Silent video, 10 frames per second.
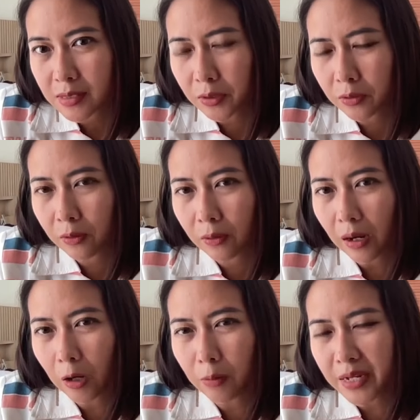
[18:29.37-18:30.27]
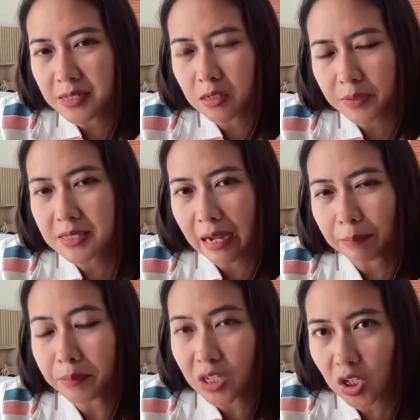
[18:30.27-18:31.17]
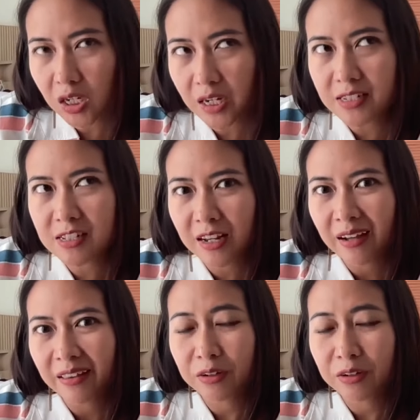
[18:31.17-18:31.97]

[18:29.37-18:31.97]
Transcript: So how messed up is that? Because